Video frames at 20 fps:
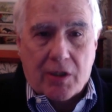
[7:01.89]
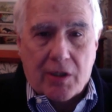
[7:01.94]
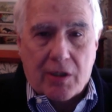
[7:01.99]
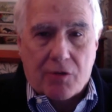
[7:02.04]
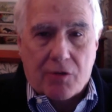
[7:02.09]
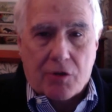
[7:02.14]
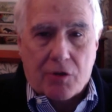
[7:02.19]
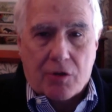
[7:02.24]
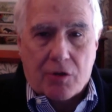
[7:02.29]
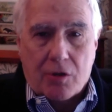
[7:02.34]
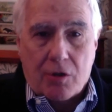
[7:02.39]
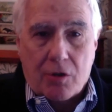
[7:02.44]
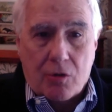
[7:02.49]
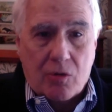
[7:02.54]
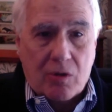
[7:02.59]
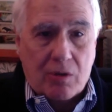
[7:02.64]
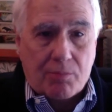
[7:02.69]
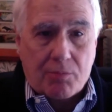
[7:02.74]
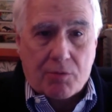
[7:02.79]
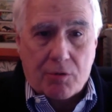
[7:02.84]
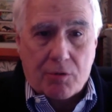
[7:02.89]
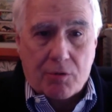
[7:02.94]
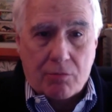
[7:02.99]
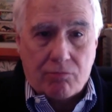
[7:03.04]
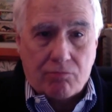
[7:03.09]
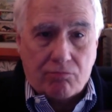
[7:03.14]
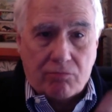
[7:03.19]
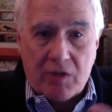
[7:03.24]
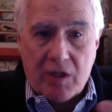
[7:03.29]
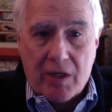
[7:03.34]
steakhouses, to go up
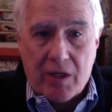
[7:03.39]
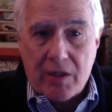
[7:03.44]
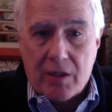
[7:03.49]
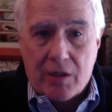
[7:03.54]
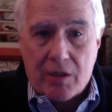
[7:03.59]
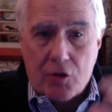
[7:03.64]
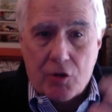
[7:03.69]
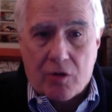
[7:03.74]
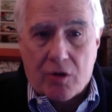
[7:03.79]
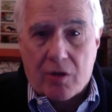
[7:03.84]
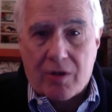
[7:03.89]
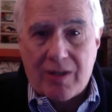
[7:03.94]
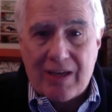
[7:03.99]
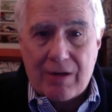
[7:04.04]
to 900,